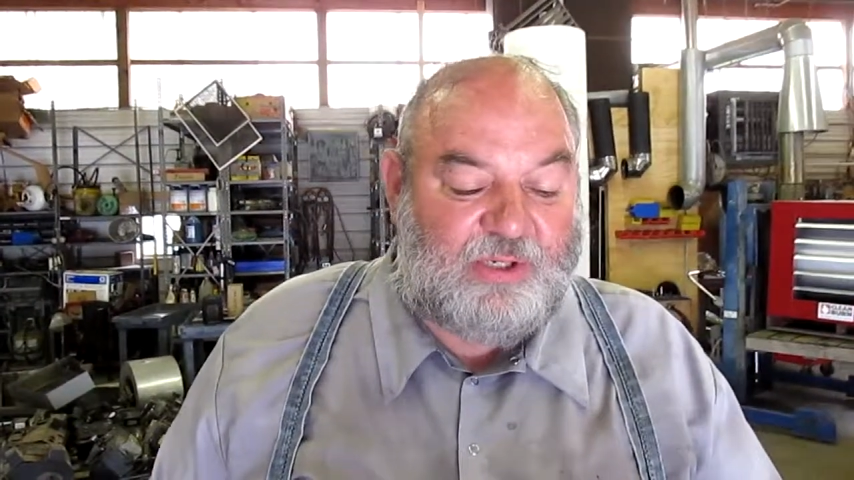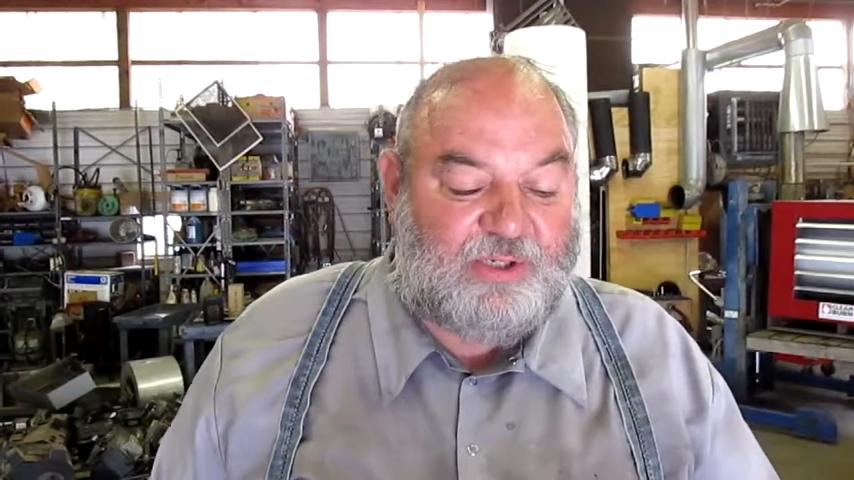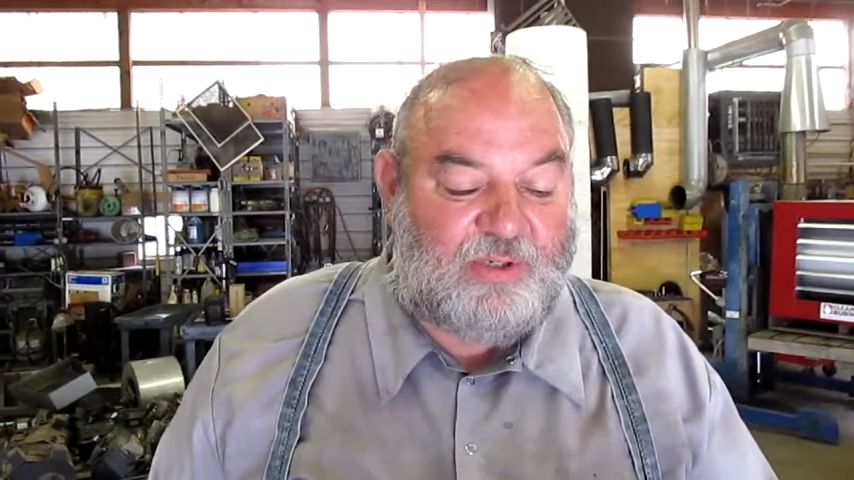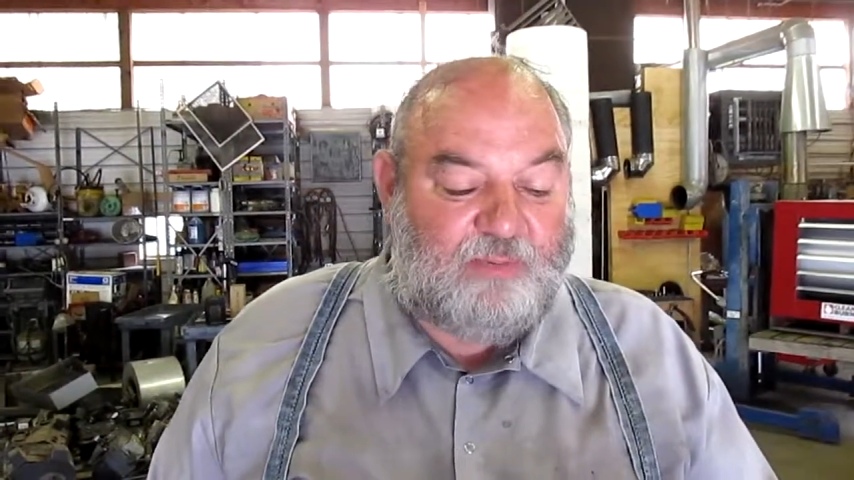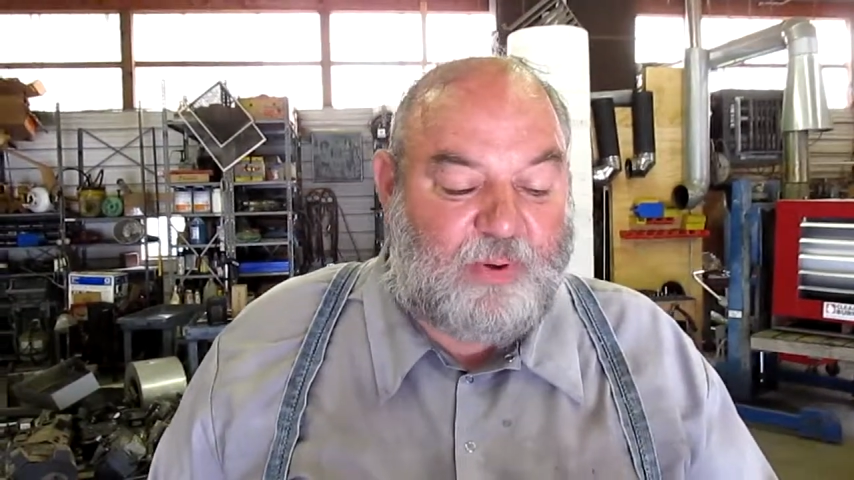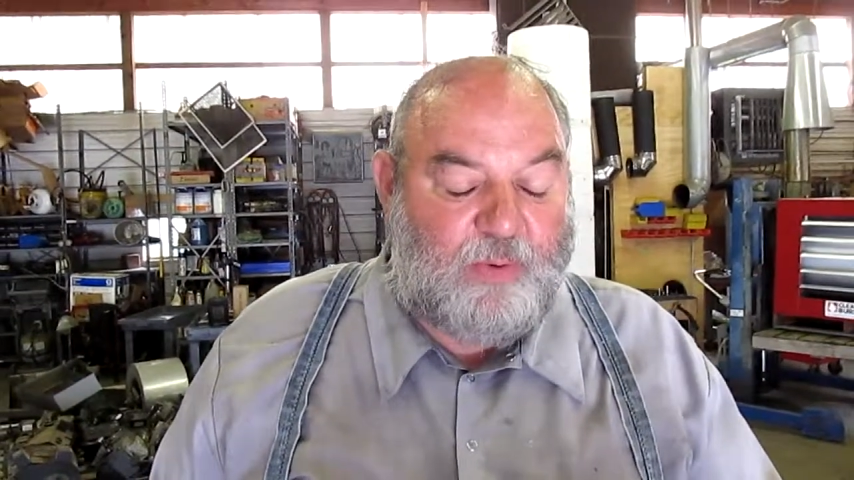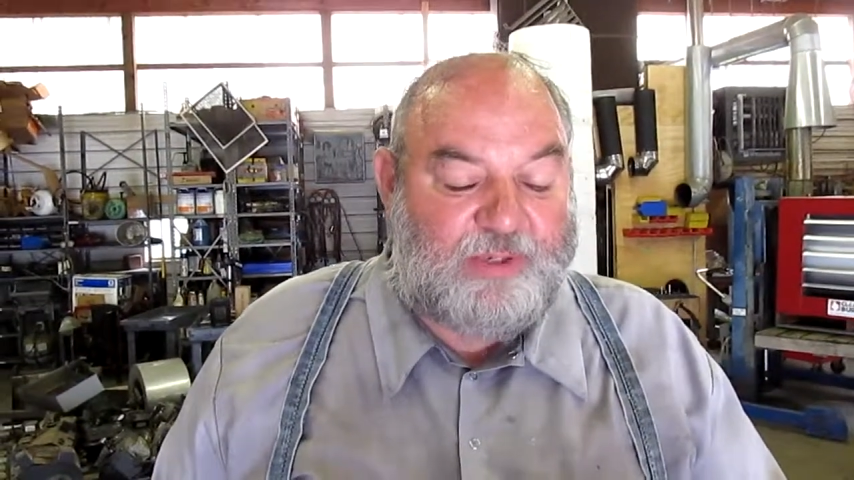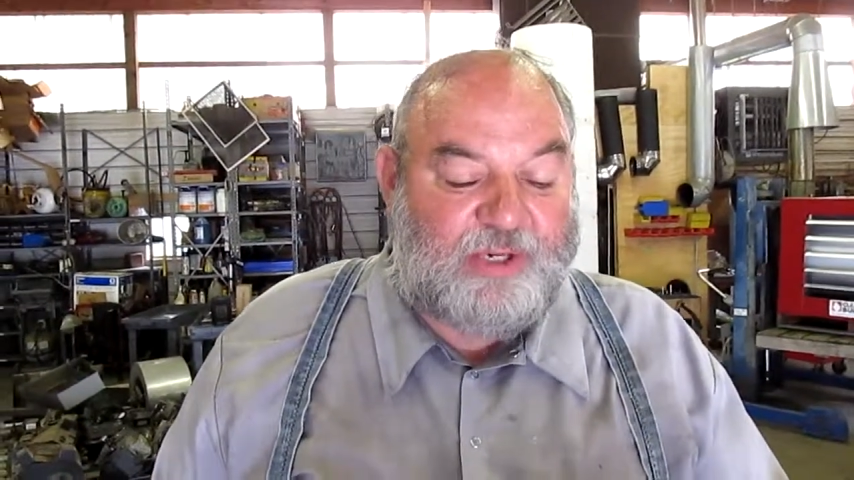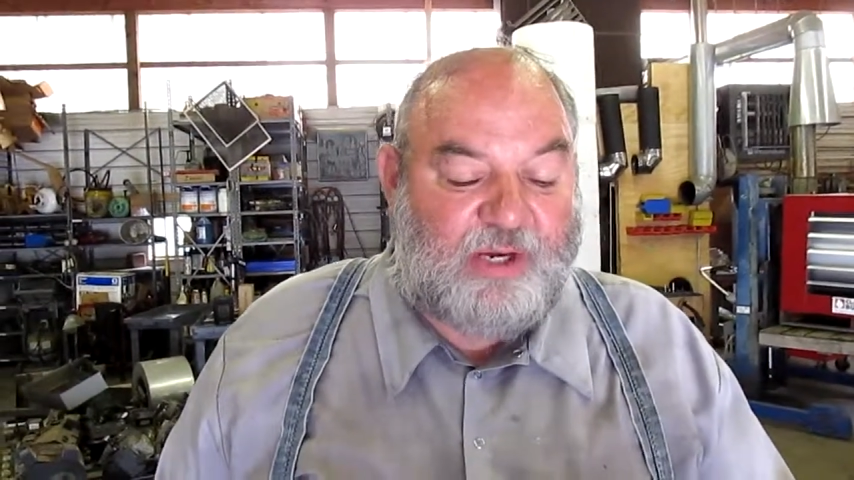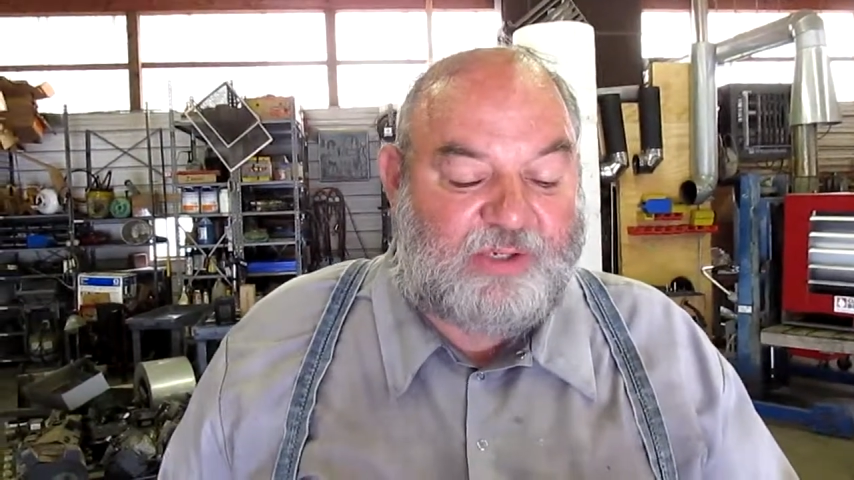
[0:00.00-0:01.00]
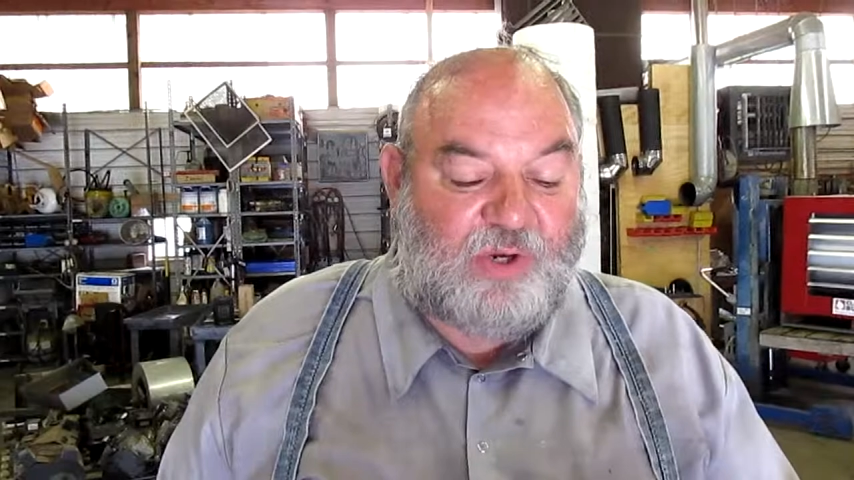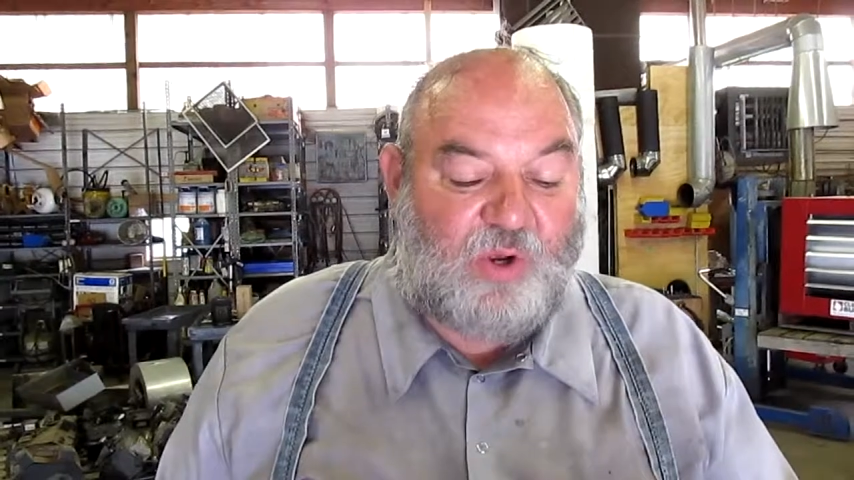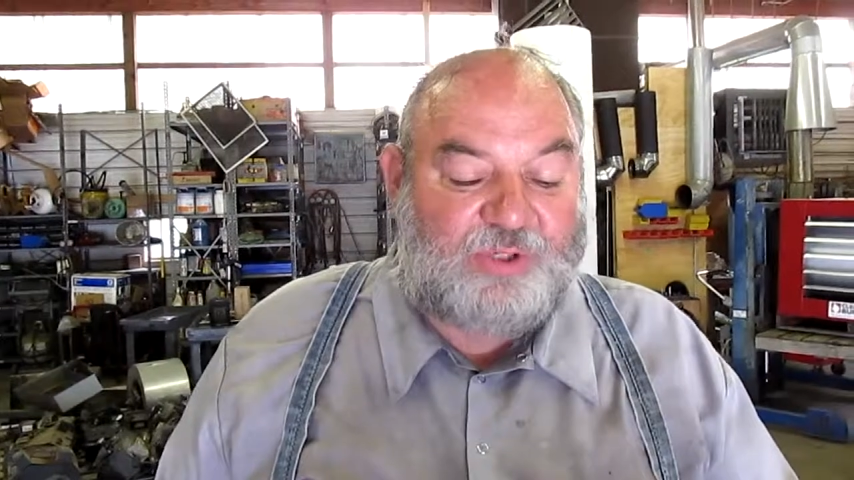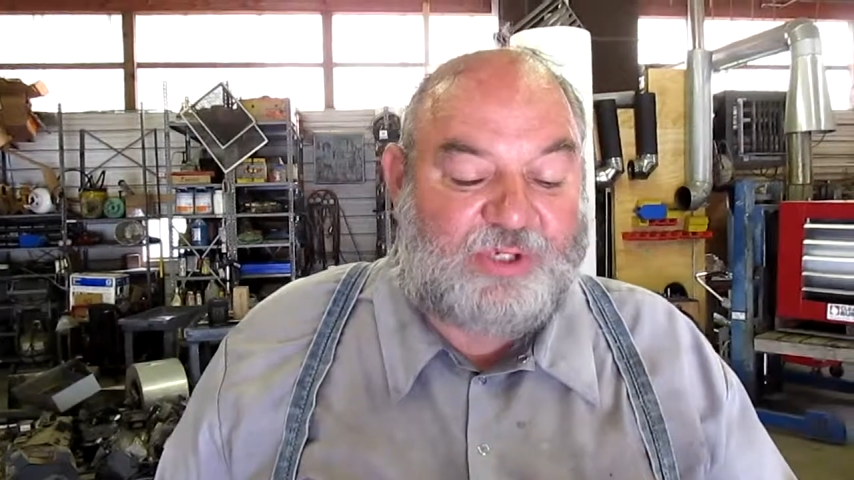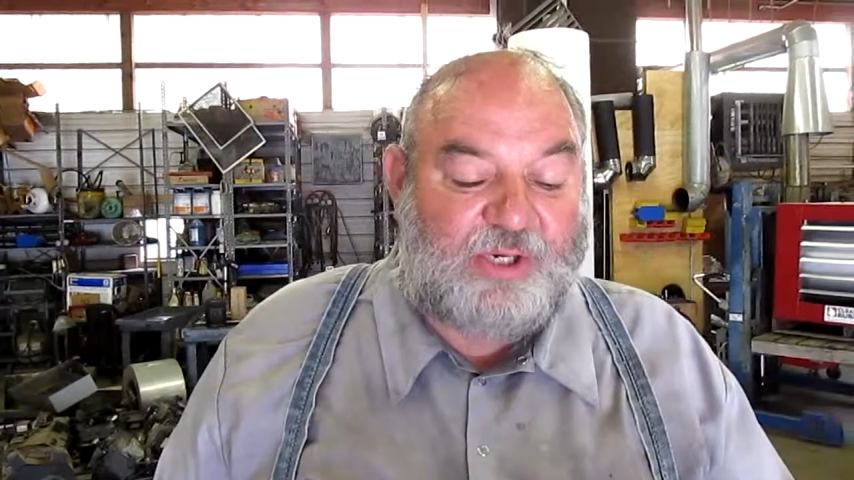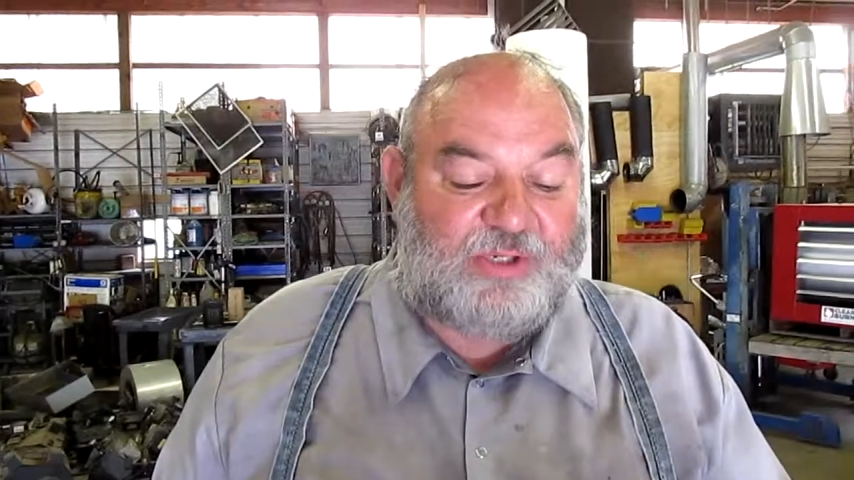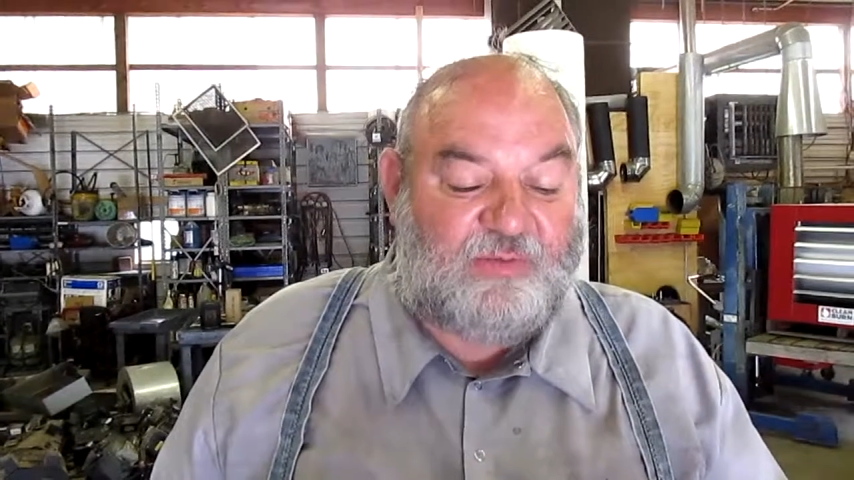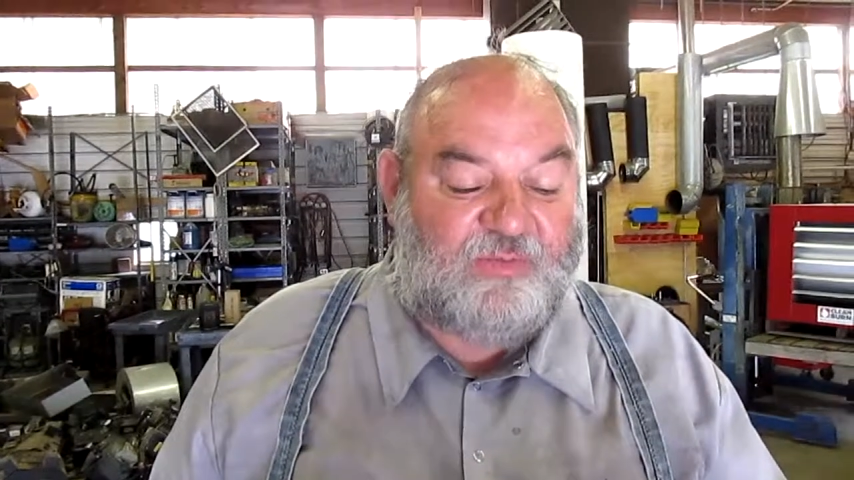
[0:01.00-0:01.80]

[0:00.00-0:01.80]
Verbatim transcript: Permatex on all suction